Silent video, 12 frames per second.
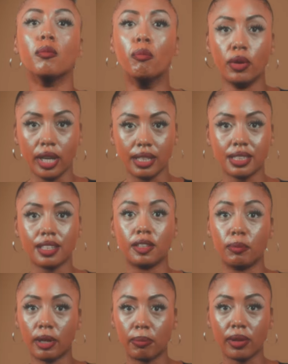But
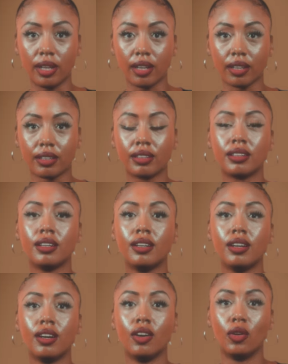the butt plug,
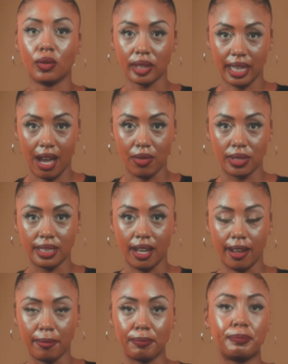on a
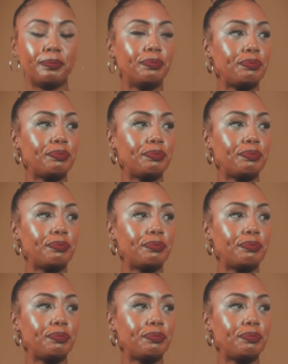countertop.